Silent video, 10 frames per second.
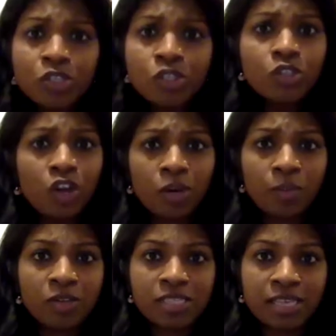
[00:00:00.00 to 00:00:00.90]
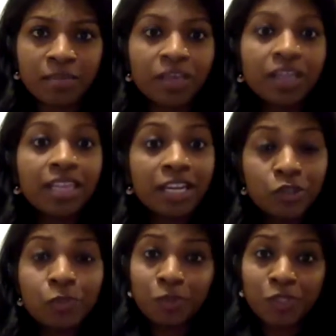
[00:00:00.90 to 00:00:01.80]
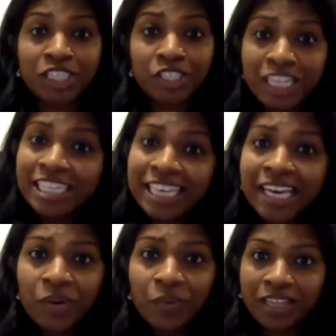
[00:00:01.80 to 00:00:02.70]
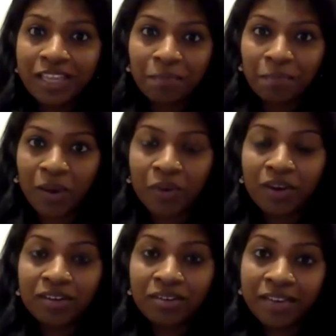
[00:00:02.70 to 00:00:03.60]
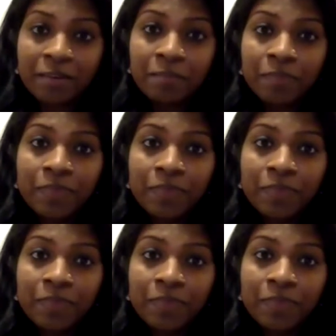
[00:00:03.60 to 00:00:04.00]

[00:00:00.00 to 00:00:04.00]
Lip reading: want to talk about something that could potentially take away that power, right?